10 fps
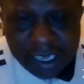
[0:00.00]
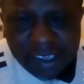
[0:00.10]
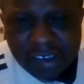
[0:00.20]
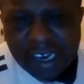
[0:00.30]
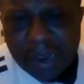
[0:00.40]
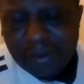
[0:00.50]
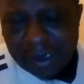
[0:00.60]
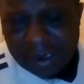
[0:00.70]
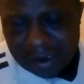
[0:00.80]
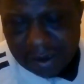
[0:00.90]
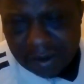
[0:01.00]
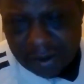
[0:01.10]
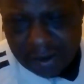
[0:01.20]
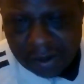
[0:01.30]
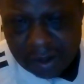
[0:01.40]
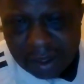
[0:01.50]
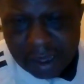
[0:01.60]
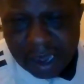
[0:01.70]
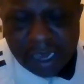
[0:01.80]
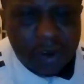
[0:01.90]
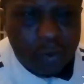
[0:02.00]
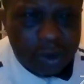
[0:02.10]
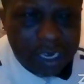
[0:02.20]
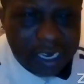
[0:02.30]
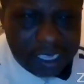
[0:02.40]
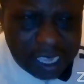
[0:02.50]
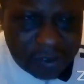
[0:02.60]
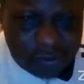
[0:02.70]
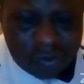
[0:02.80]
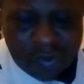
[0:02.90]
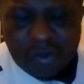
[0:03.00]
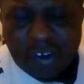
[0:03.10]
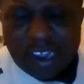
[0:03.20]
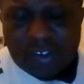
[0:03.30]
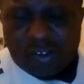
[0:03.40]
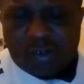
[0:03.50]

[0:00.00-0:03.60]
he scrapped it. And that gave rise